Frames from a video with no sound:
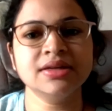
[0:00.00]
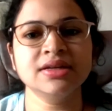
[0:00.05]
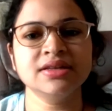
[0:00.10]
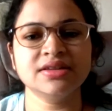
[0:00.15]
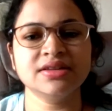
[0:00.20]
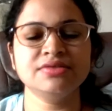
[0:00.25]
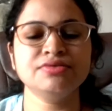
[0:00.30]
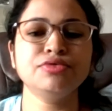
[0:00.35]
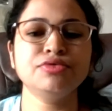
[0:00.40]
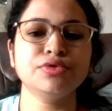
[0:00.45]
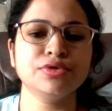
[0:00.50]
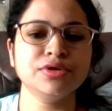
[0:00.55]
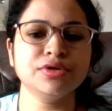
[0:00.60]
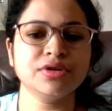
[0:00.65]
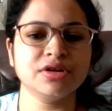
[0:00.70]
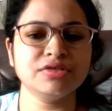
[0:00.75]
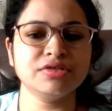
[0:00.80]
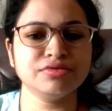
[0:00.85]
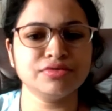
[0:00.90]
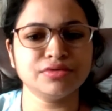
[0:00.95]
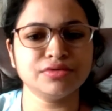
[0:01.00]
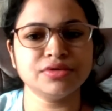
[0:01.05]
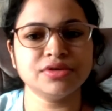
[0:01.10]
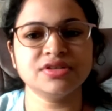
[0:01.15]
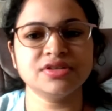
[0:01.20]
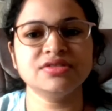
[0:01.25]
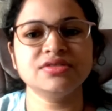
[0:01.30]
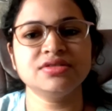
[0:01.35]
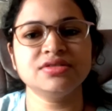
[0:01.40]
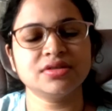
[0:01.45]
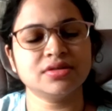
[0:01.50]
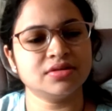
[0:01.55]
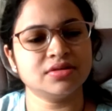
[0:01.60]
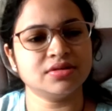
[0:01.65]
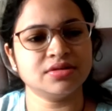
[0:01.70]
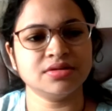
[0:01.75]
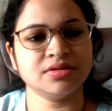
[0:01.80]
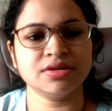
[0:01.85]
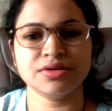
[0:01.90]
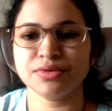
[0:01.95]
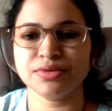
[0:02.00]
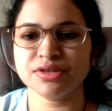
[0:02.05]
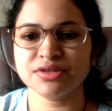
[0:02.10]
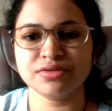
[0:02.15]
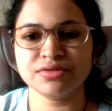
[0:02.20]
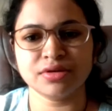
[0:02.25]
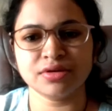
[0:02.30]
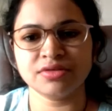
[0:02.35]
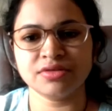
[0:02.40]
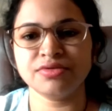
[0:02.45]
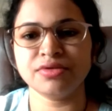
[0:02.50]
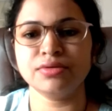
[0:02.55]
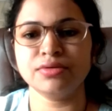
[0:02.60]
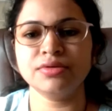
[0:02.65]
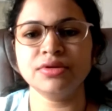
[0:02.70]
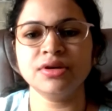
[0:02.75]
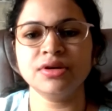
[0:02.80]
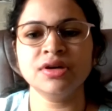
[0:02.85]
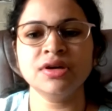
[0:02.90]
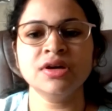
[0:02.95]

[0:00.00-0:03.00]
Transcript: Then 404 is request not found.